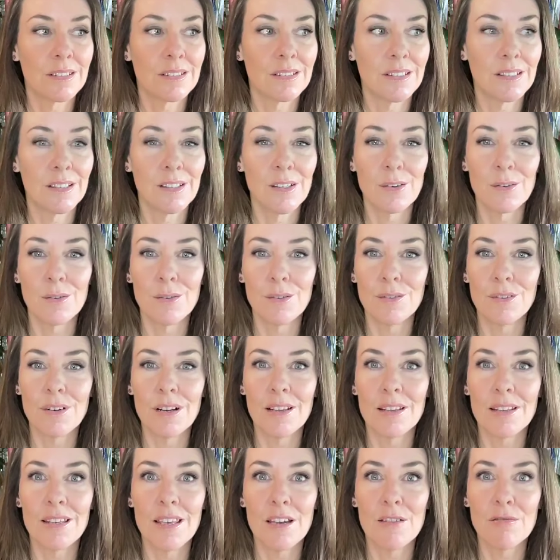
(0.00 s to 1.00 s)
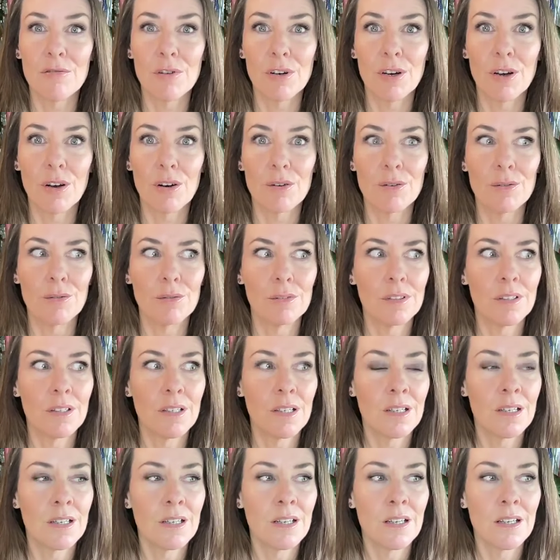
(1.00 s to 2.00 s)
a year ago,
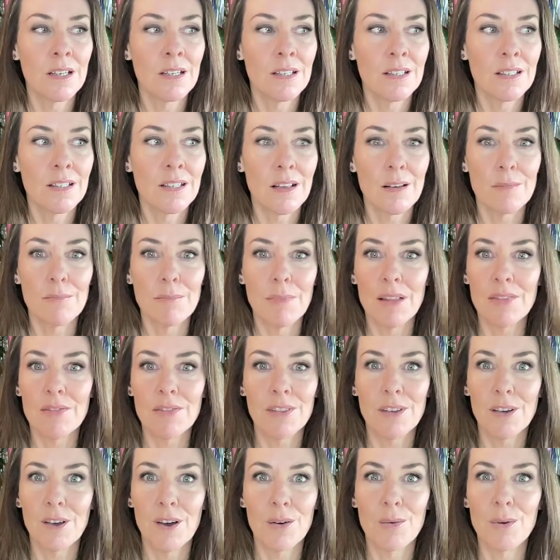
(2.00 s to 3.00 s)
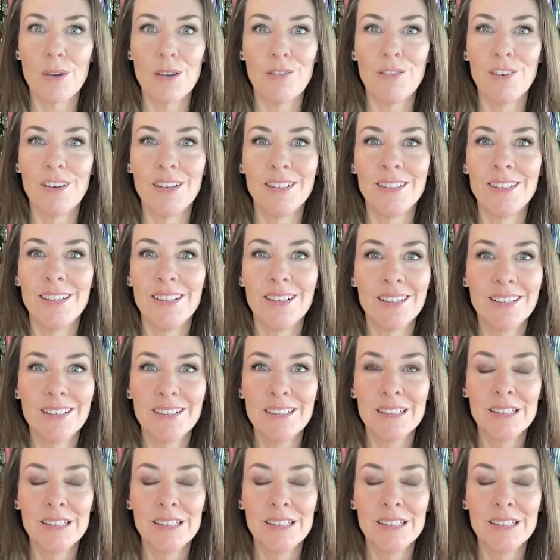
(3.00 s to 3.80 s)
a month ago even.